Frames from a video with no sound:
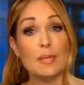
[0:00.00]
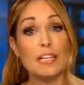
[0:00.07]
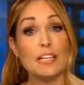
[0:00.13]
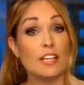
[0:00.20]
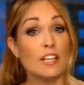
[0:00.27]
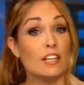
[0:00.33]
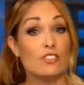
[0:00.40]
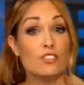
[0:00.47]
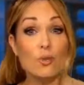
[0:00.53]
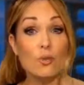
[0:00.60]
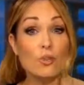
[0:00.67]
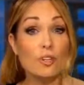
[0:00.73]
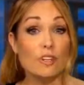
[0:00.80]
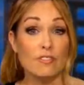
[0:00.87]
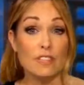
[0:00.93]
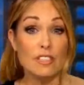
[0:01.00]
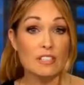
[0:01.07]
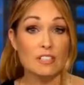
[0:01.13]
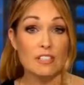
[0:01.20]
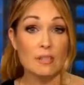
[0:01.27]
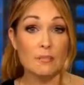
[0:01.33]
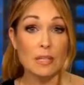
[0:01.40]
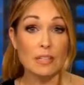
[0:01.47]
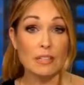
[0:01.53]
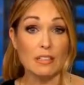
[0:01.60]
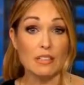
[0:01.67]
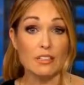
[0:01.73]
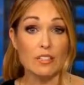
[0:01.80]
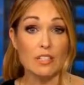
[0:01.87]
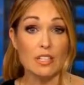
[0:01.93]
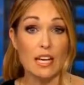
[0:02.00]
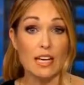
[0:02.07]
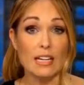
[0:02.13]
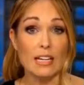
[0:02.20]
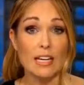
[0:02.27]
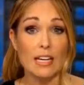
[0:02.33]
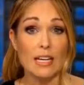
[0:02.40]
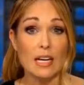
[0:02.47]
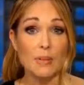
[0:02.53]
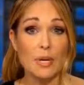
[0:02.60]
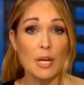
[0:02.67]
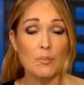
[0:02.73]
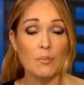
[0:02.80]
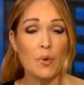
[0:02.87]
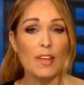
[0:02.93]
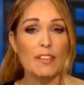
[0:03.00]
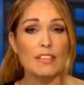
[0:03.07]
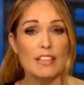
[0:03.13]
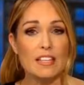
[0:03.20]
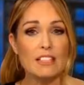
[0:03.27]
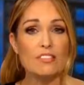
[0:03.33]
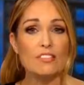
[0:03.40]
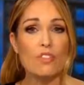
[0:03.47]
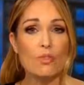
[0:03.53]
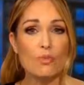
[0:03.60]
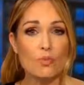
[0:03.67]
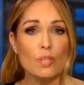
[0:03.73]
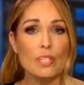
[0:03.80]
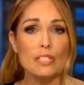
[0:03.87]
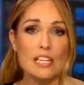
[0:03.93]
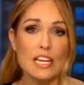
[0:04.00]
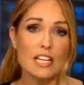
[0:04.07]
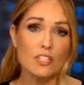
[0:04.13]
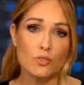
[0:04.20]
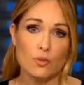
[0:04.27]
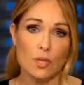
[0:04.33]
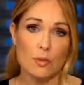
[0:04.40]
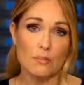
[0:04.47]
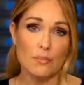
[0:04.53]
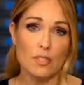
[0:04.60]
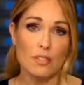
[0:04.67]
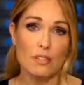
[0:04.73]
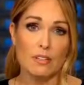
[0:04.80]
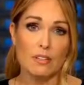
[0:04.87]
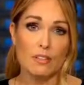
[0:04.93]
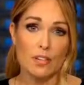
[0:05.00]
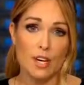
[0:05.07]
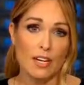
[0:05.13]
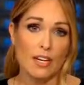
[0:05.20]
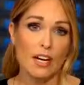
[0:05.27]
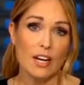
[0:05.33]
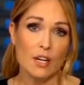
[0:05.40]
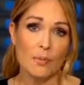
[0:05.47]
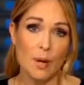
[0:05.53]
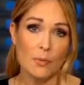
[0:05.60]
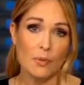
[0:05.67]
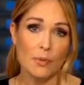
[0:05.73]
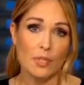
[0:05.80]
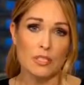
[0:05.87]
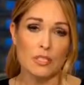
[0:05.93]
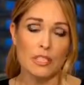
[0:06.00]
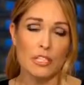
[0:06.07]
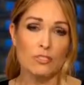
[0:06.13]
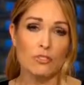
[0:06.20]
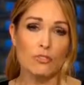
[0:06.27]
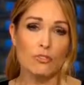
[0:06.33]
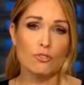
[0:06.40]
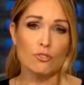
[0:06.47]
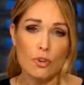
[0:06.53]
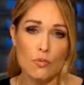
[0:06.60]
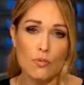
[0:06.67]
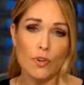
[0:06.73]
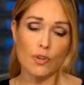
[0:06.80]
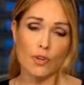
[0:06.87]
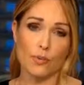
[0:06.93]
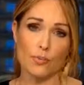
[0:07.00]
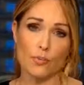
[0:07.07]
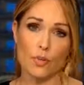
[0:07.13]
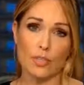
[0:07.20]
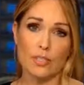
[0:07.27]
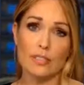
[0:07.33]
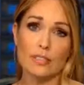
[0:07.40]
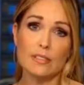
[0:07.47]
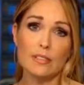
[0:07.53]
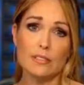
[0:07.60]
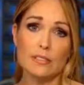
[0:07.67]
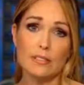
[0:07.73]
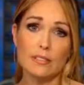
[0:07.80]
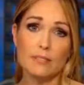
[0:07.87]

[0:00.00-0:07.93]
beginning a historic visit to the Middle East today. Coming up, why this 3-day trip to the United Arab Emirates is so very important.